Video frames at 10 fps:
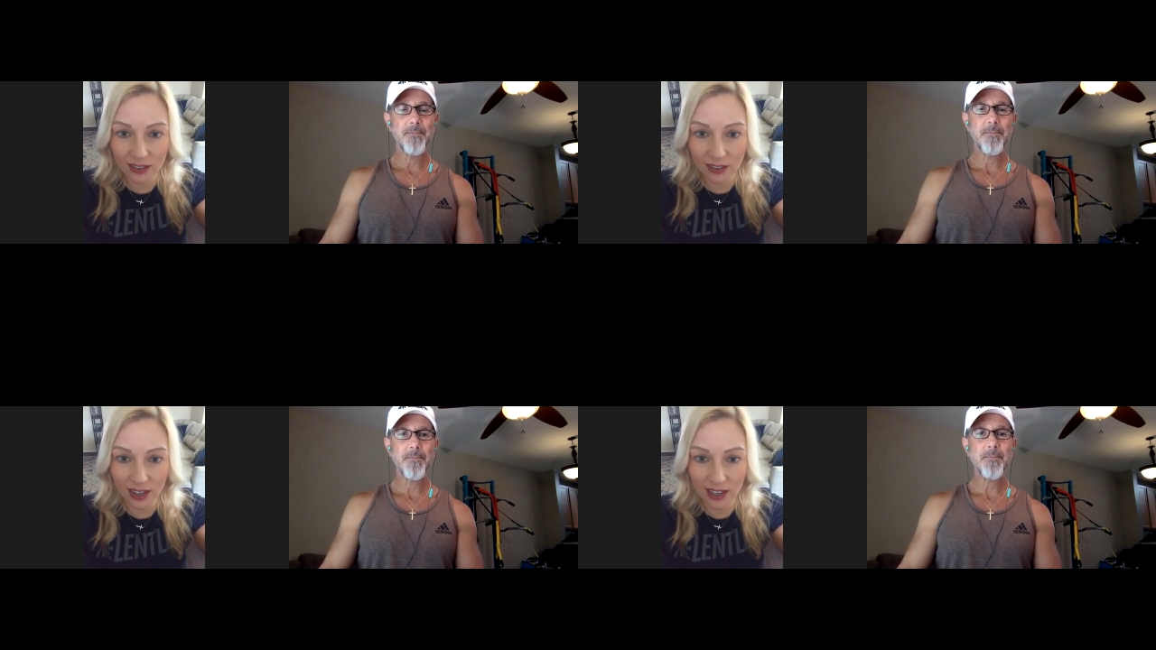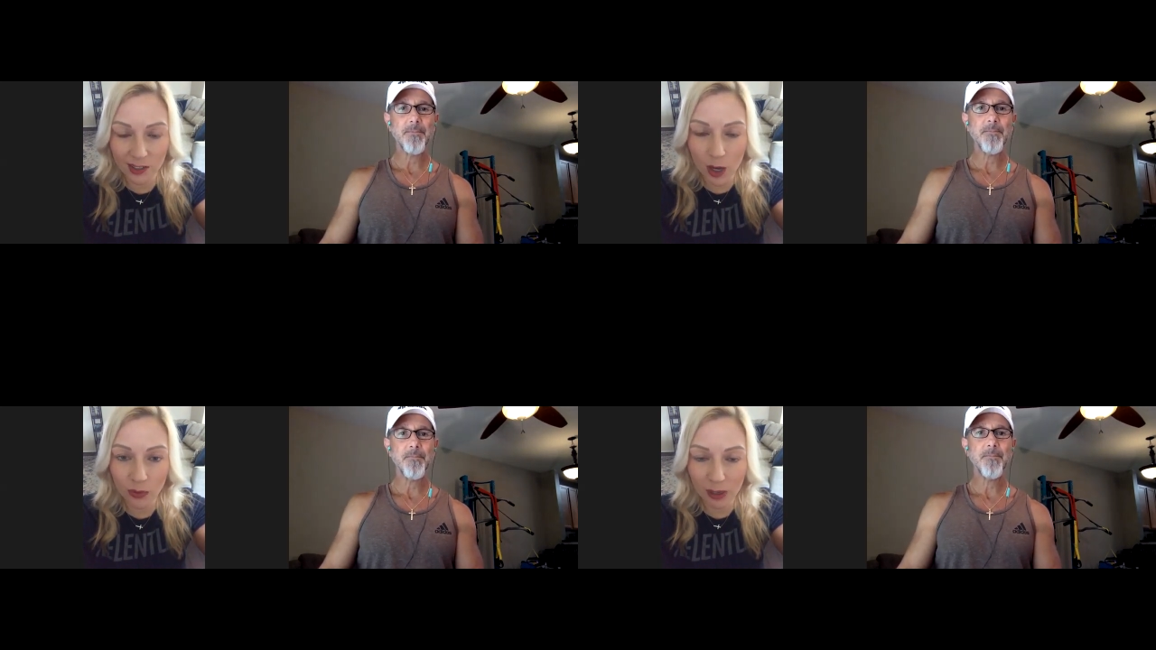Speaker 1: uh,
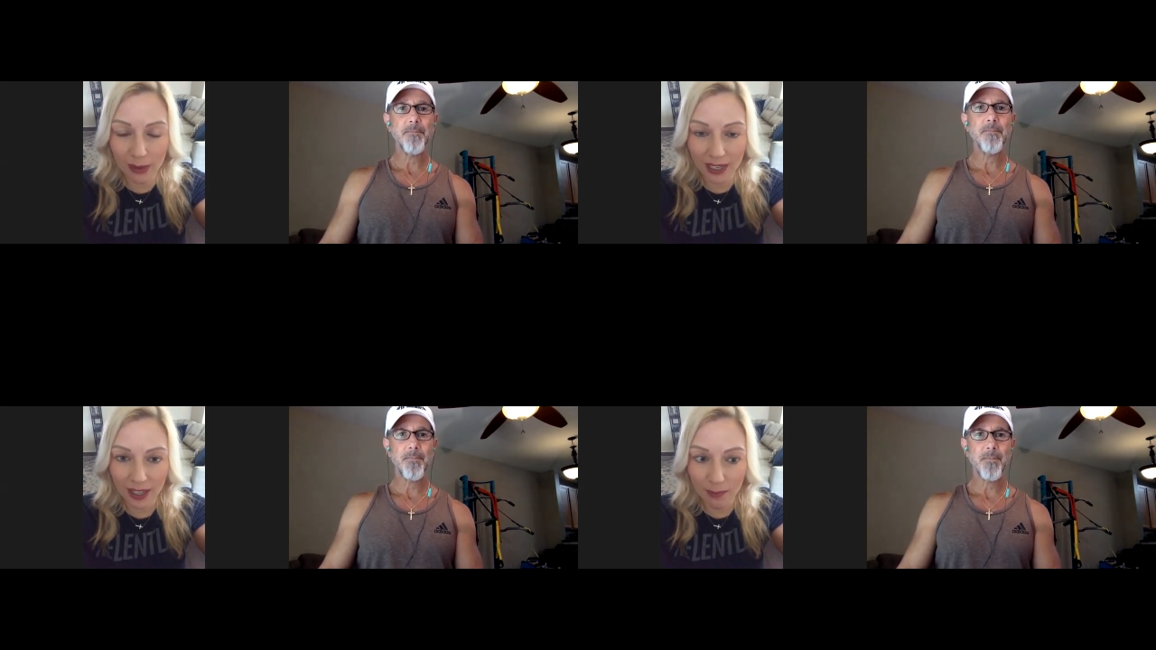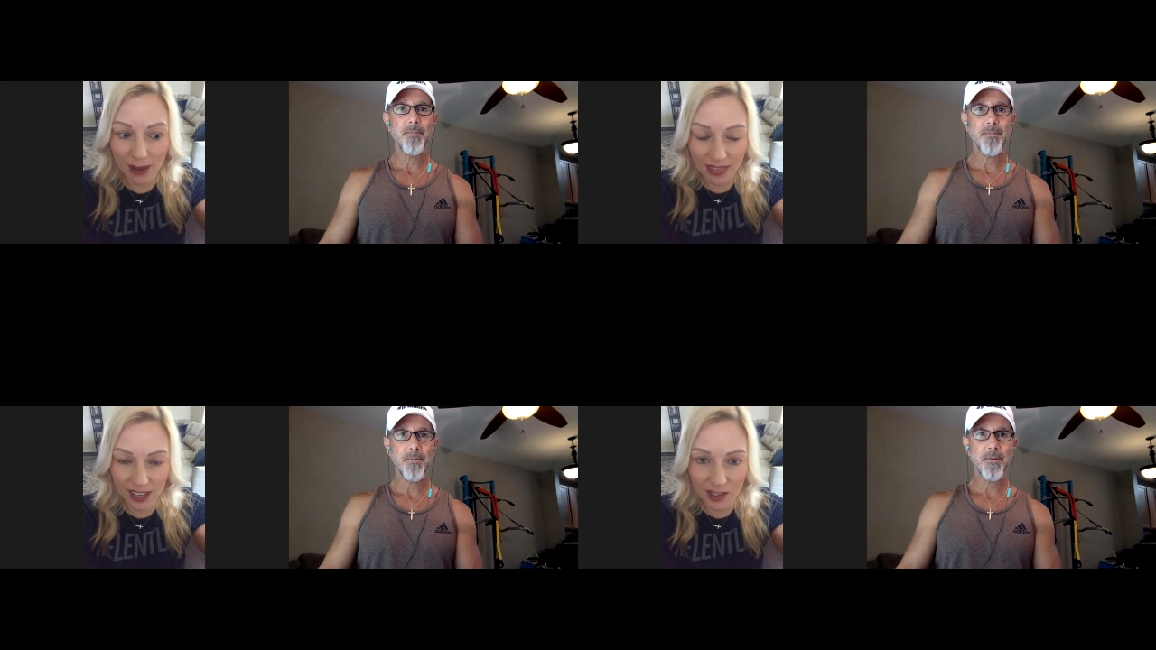sculpting method,
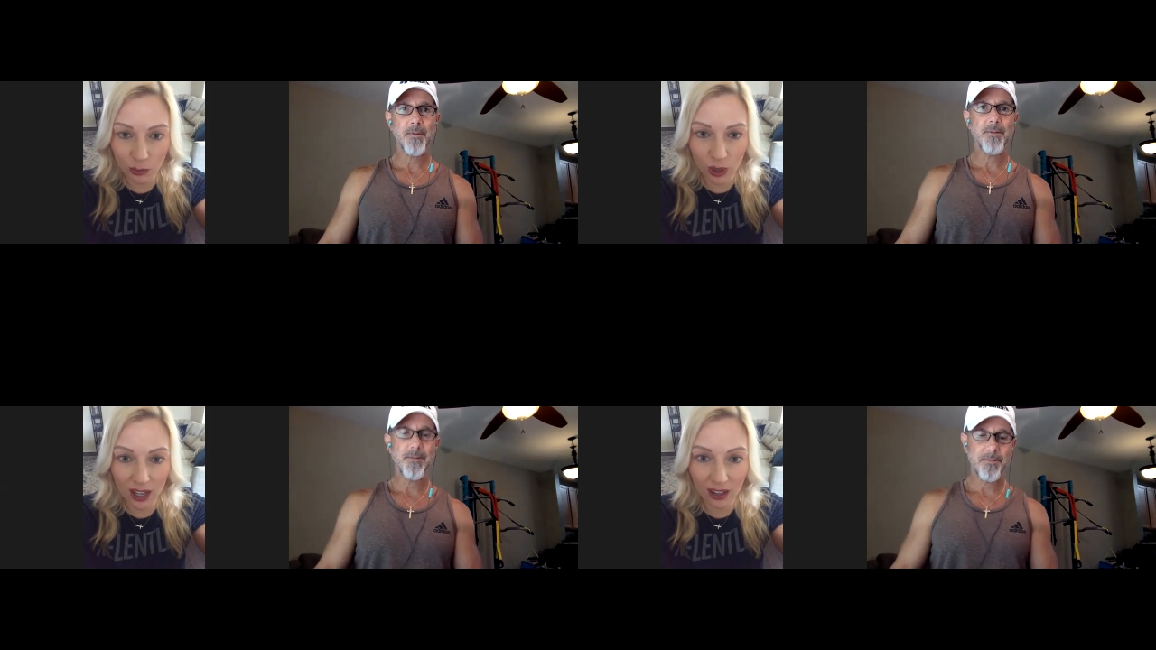method as well.